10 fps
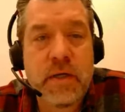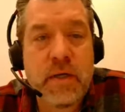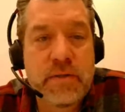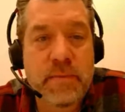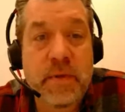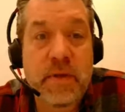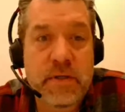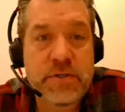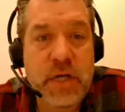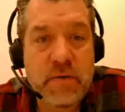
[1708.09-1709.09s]
something that's
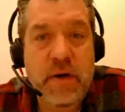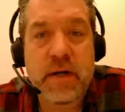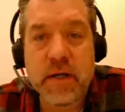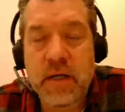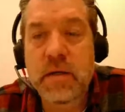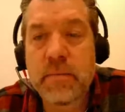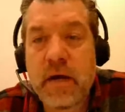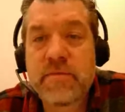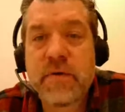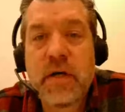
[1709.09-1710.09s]
generating EMF,